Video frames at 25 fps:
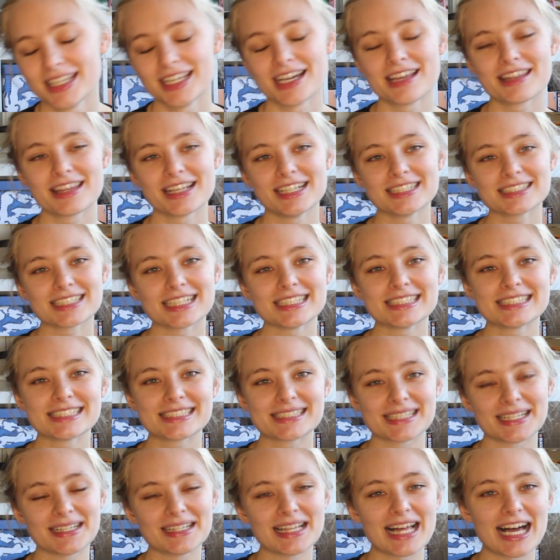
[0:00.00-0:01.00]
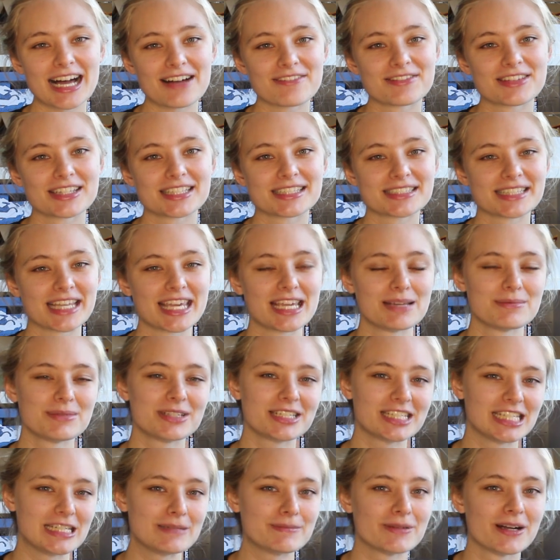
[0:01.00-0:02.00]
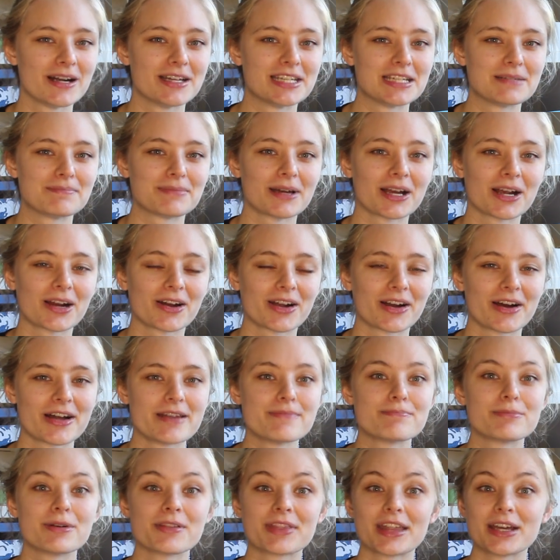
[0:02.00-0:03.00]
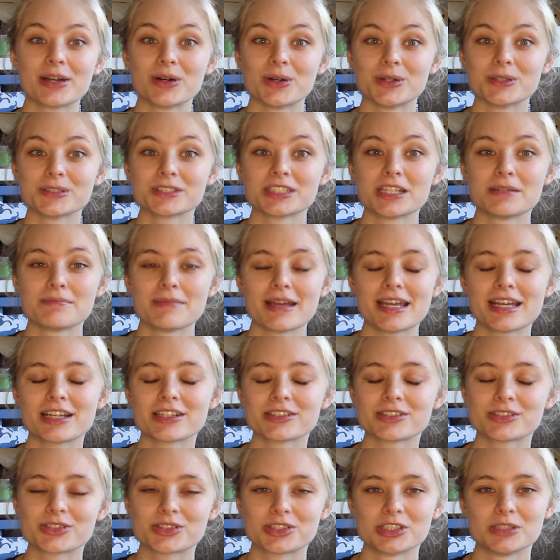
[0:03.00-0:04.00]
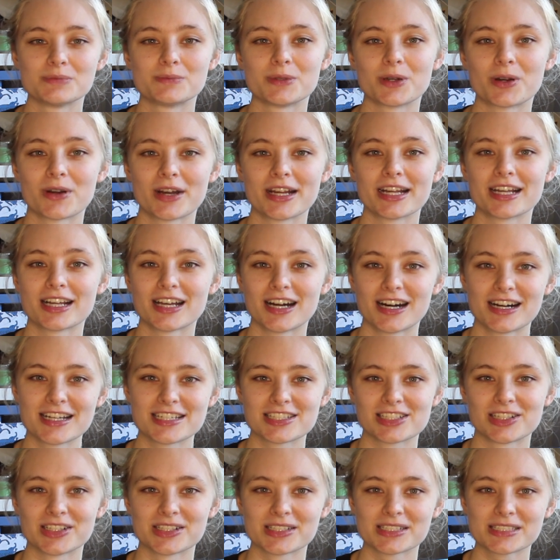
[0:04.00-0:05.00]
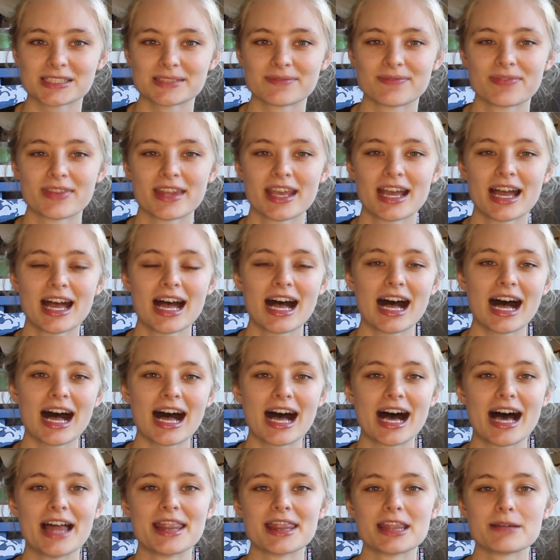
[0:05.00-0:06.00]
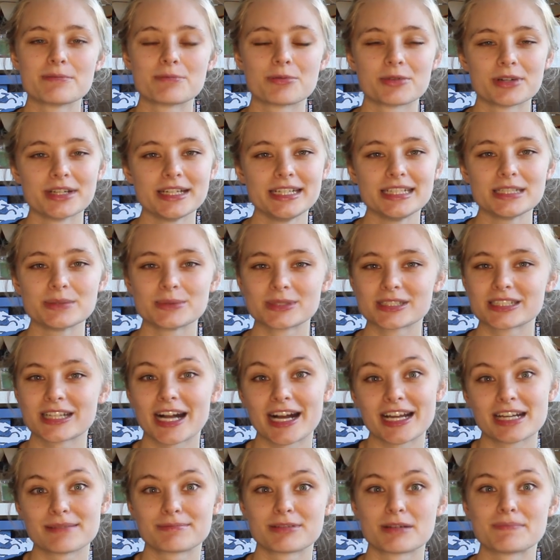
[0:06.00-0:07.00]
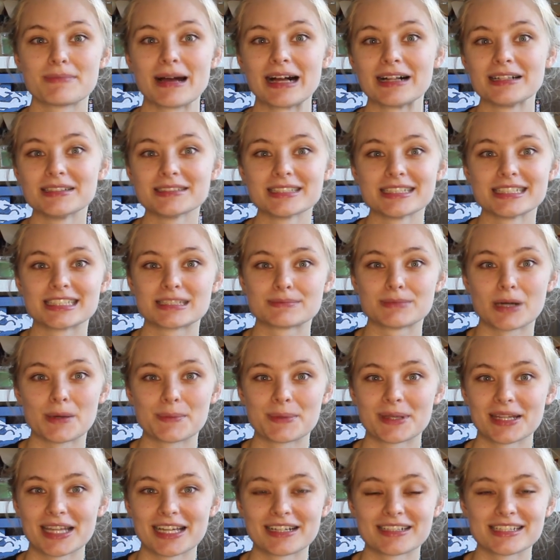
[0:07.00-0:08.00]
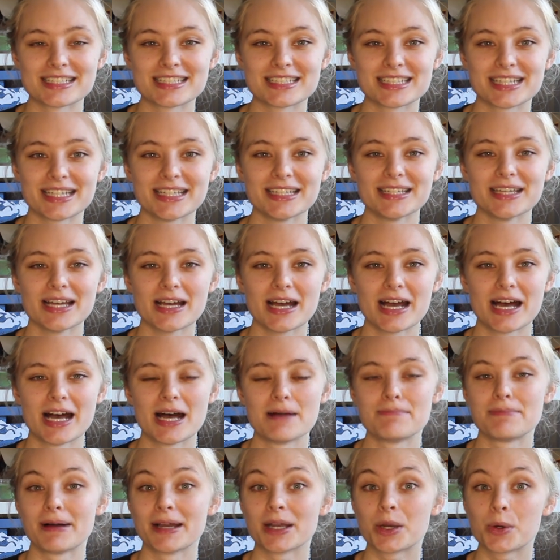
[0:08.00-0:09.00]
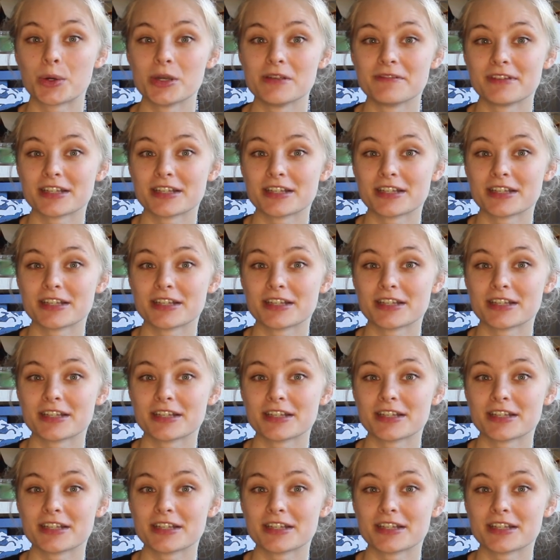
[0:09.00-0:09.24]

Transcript: Now, these guys still have the same sheep herding background, but they also make super great guard dogs. Uh, the breed was kind of propelled into popularity uh, by Queen